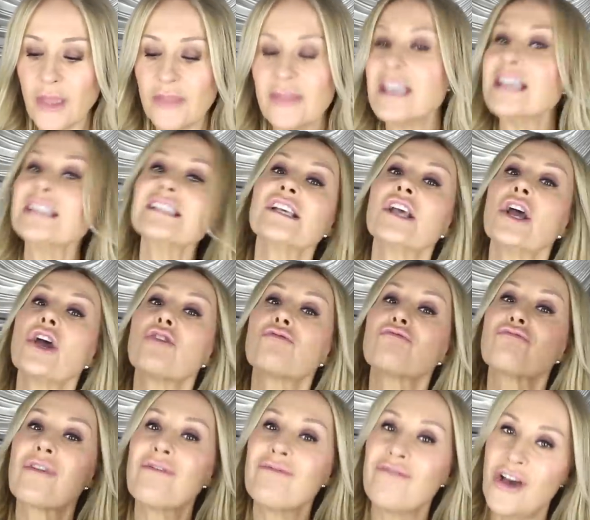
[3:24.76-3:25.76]
This
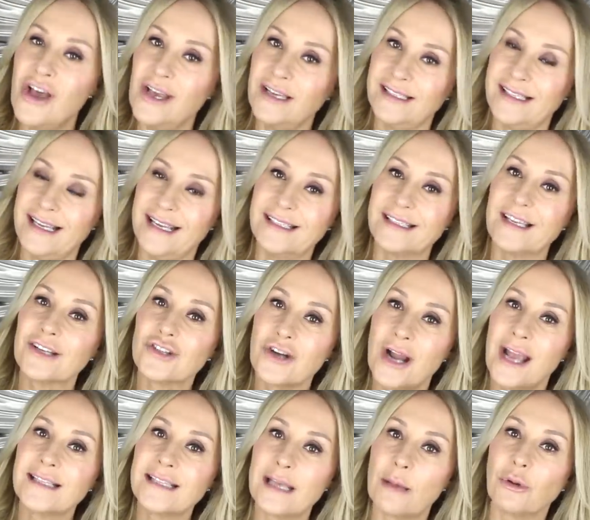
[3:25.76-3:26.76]
reverses
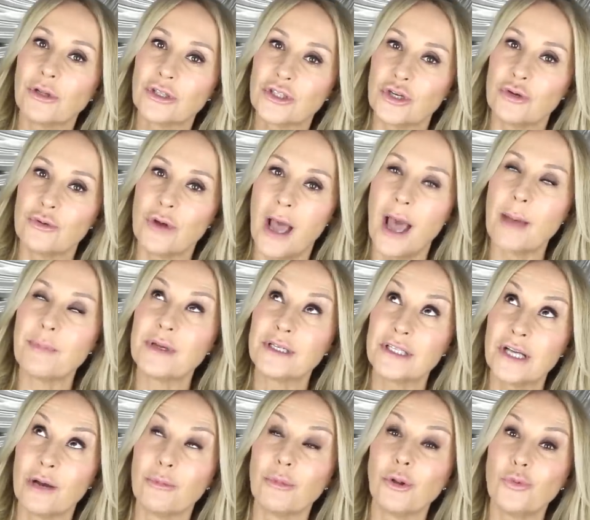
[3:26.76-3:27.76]

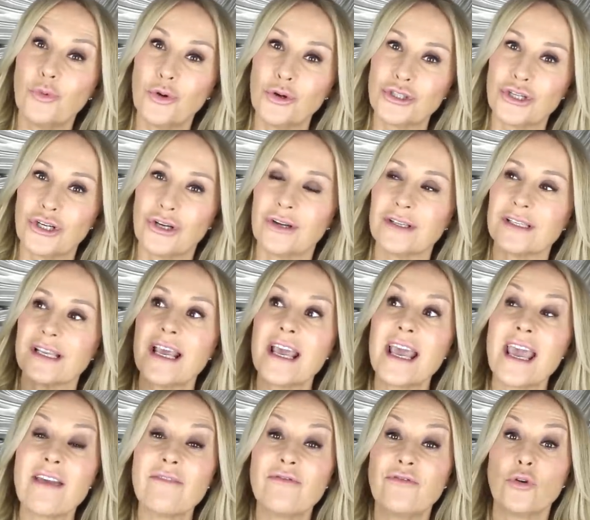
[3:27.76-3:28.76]
transepidermal water loss.
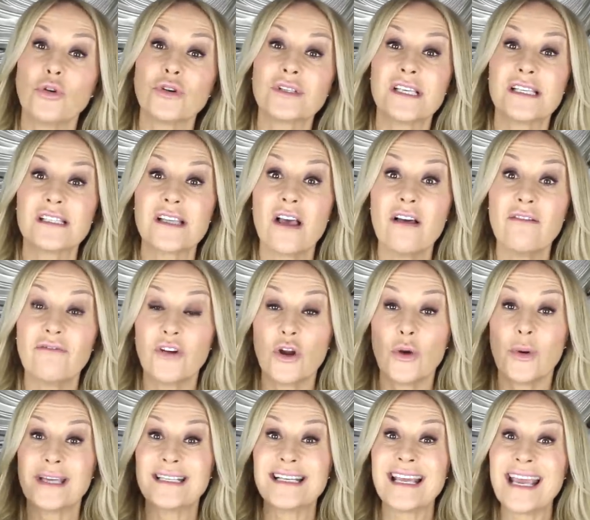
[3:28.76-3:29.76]
It forces
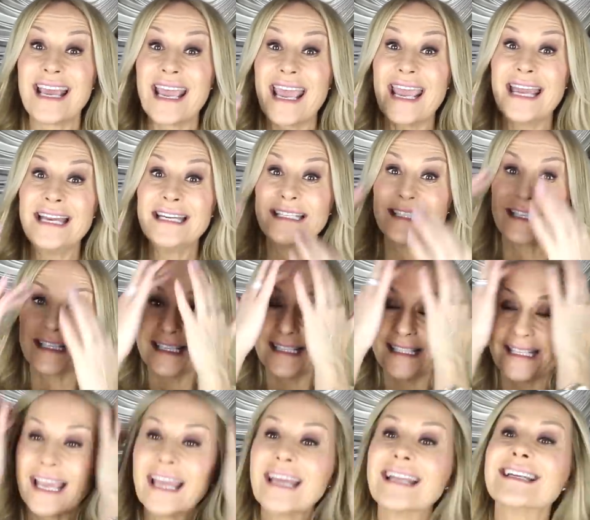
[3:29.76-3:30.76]
fluid into the
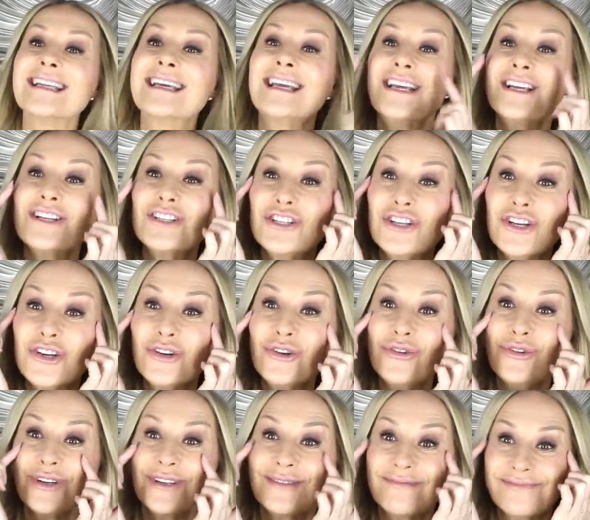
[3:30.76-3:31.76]
skin
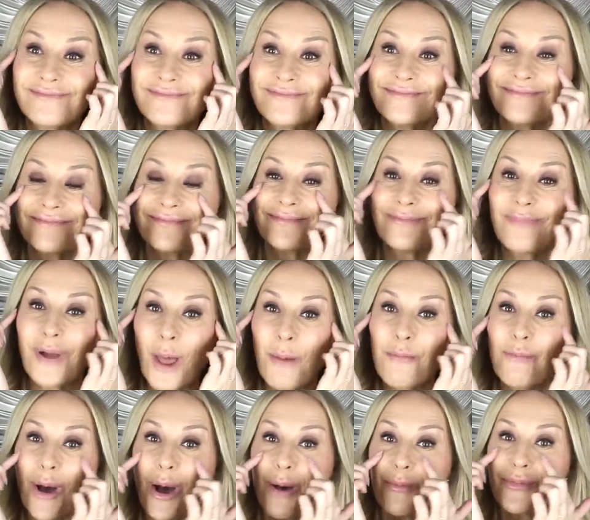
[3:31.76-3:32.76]
to
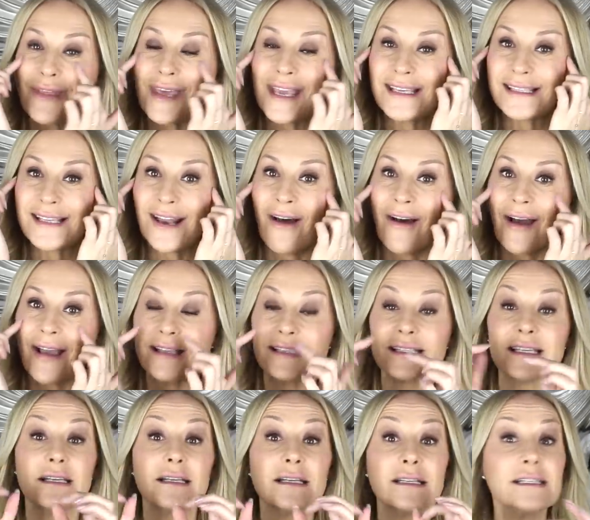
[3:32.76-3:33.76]
plump up these
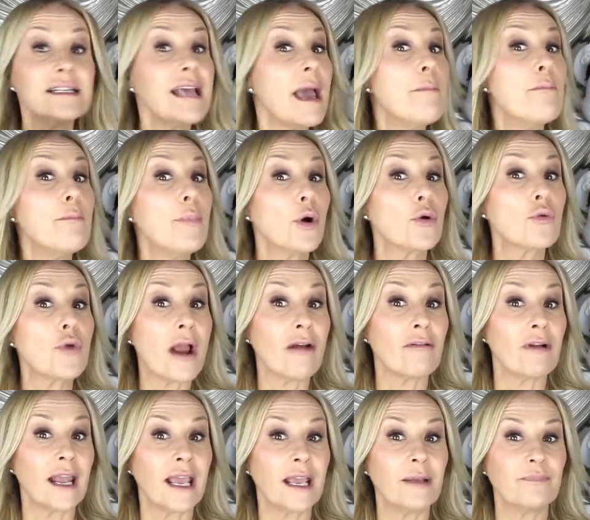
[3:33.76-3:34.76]
lines
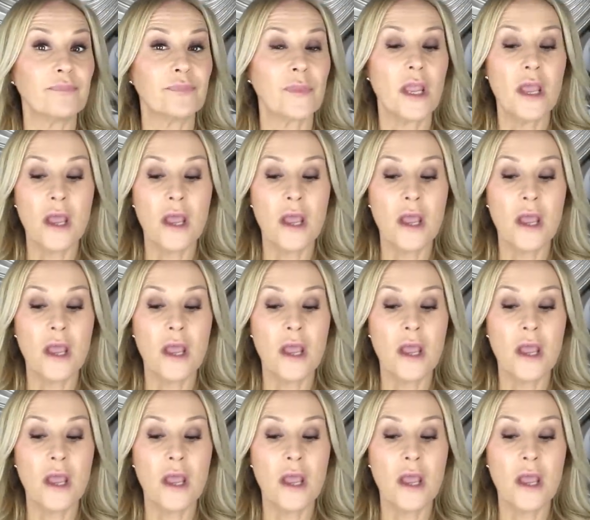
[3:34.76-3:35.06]
temporarily.